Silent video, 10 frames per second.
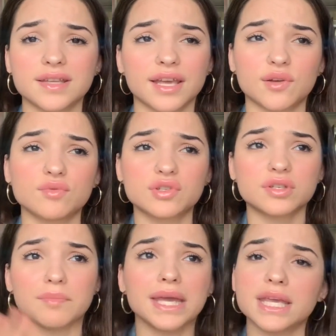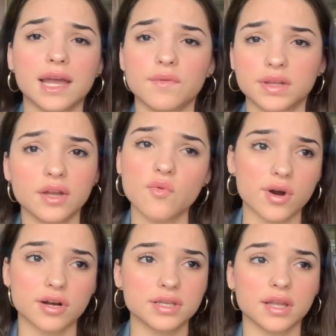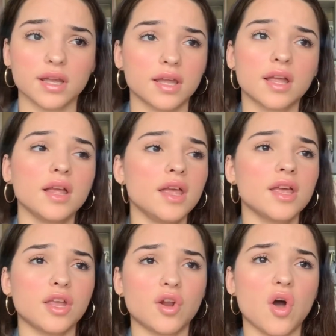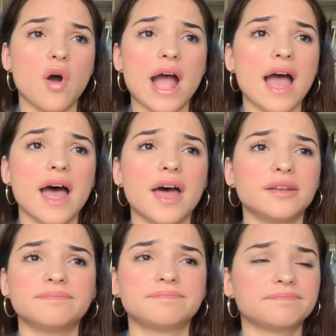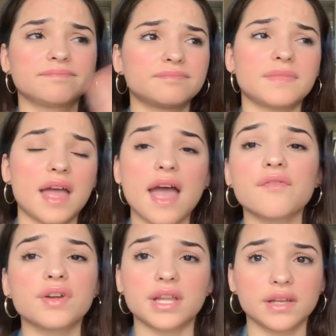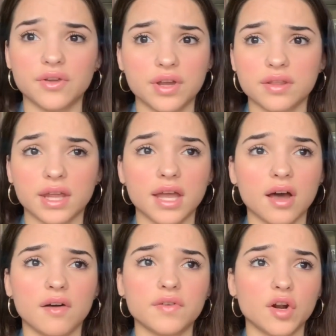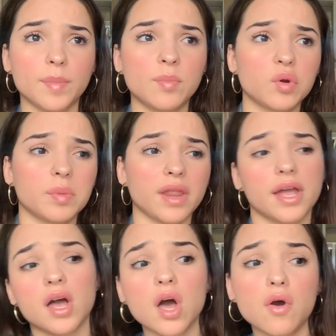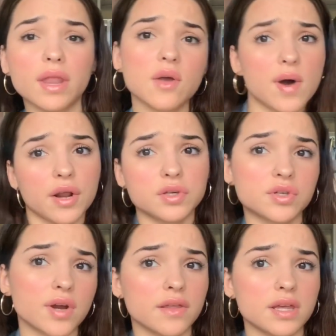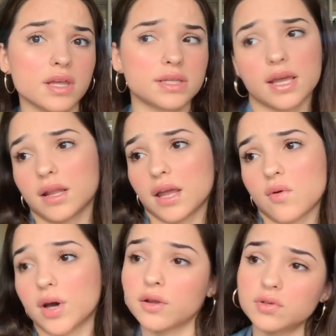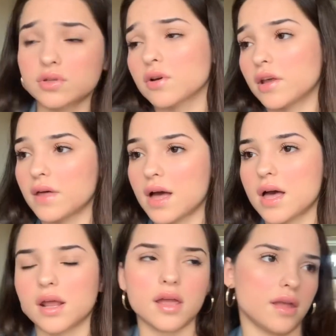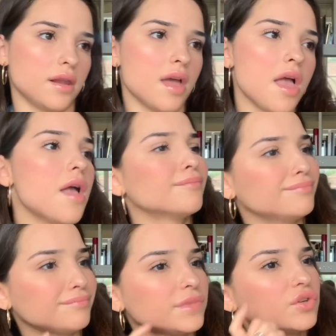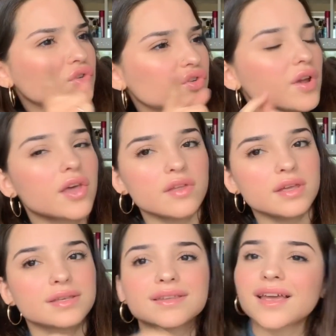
Like, it was just making everything worse. Like, you know, I had everything that you could think of. You know, people would be like, oh, like, why don't you try this, and like, why don't you try that, and you should try this.